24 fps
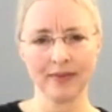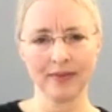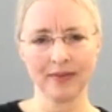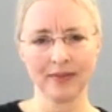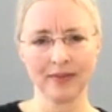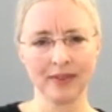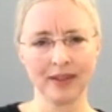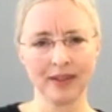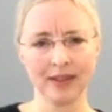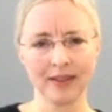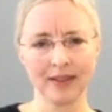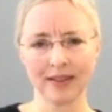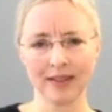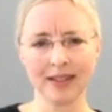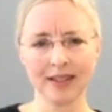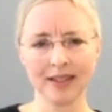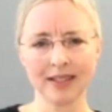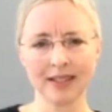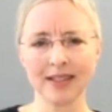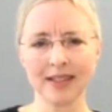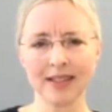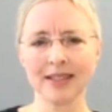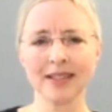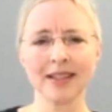that this
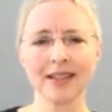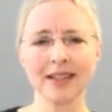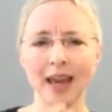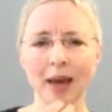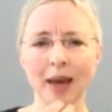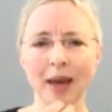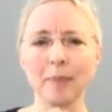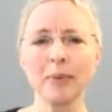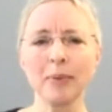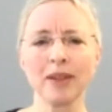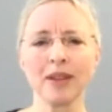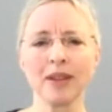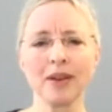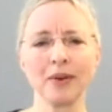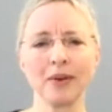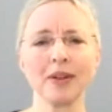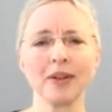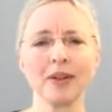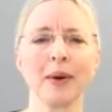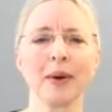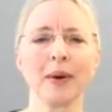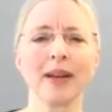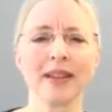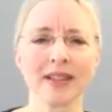just can't be the only
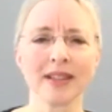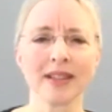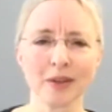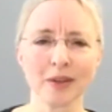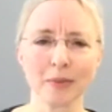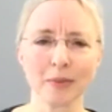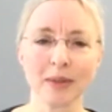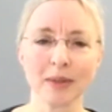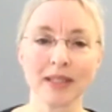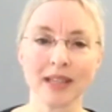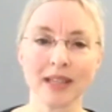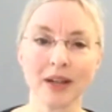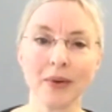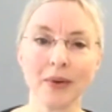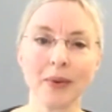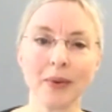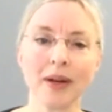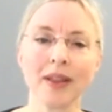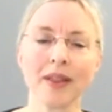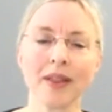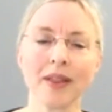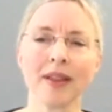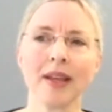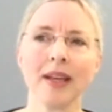way this can be dealt with.